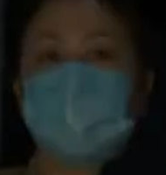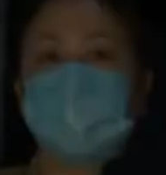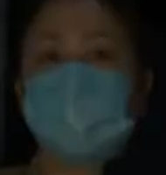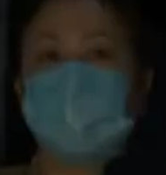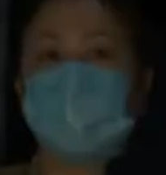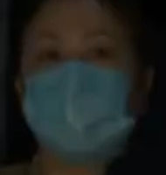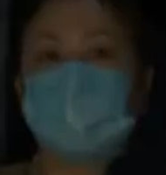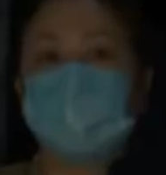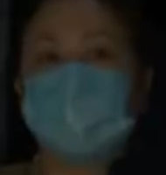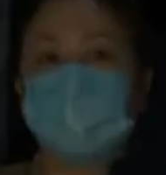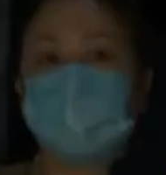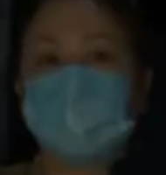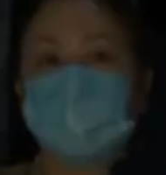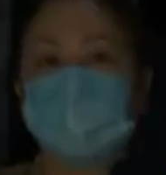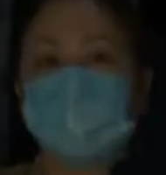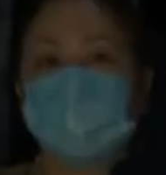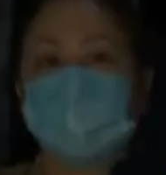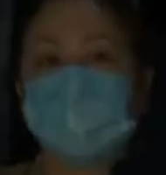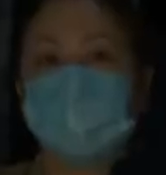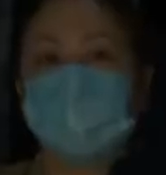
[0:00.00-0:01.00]

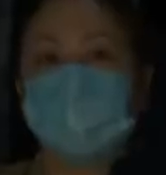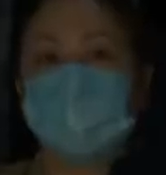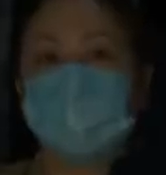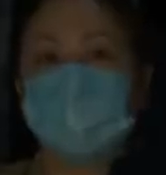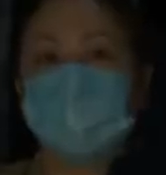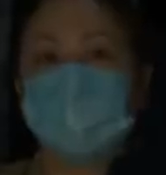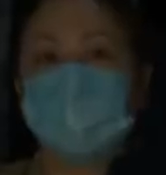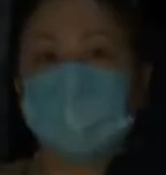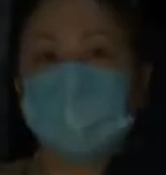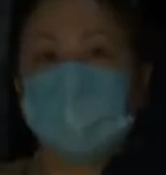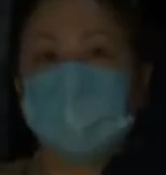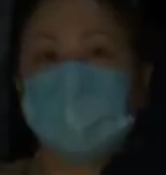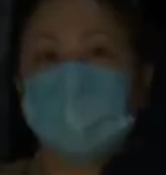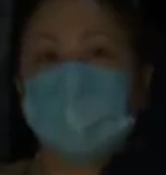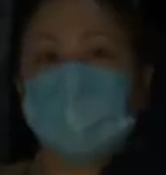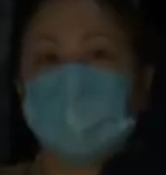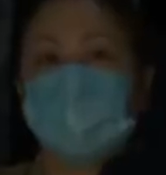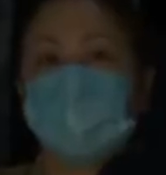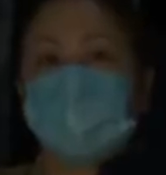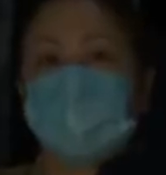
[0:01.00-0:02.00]

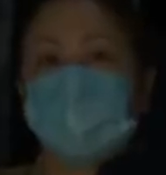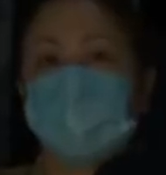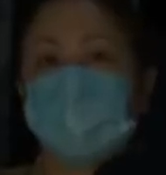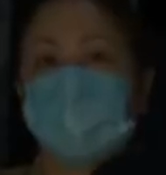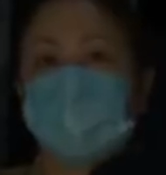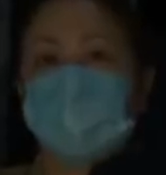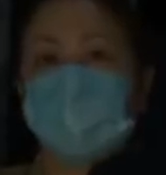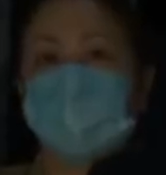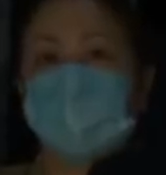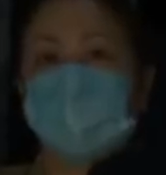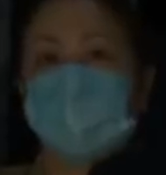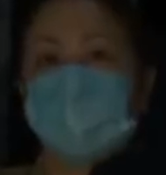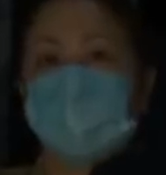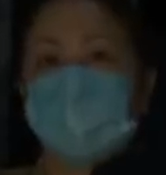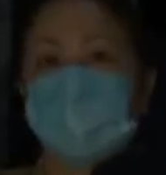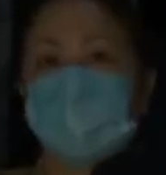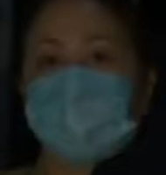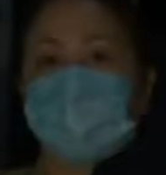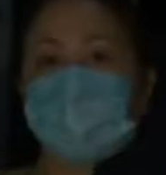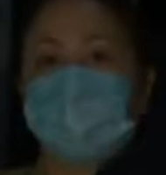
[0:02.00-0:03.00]

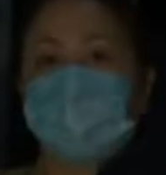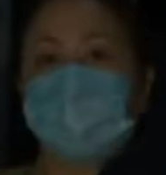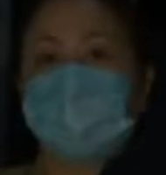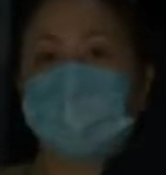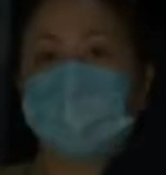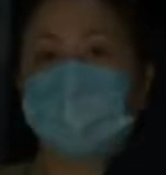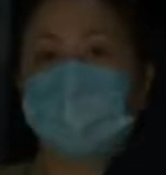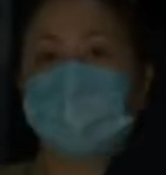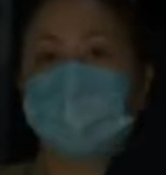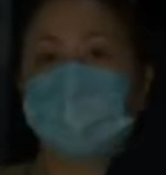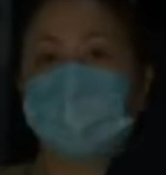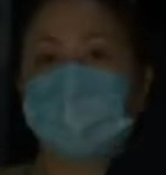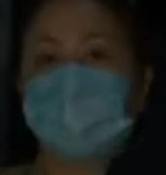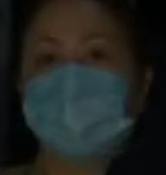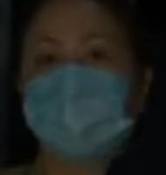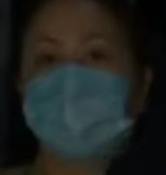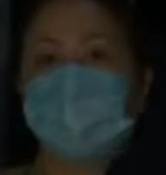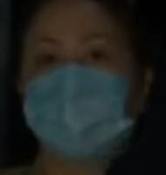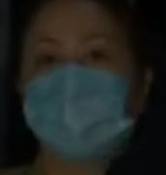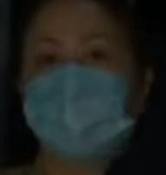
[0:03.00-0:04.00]

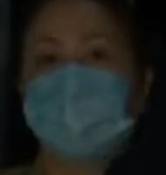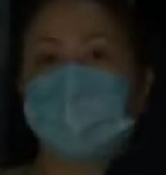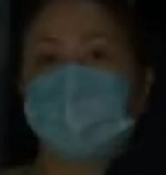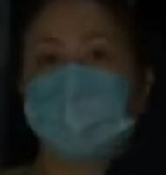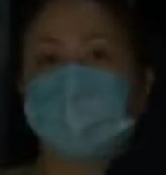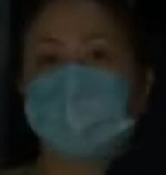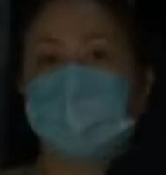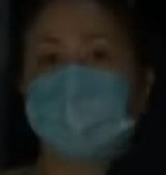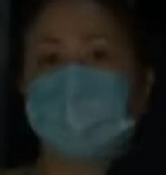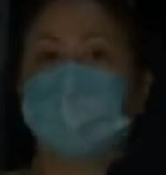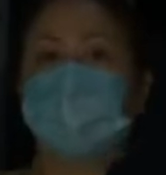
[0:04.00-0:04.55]
(silent)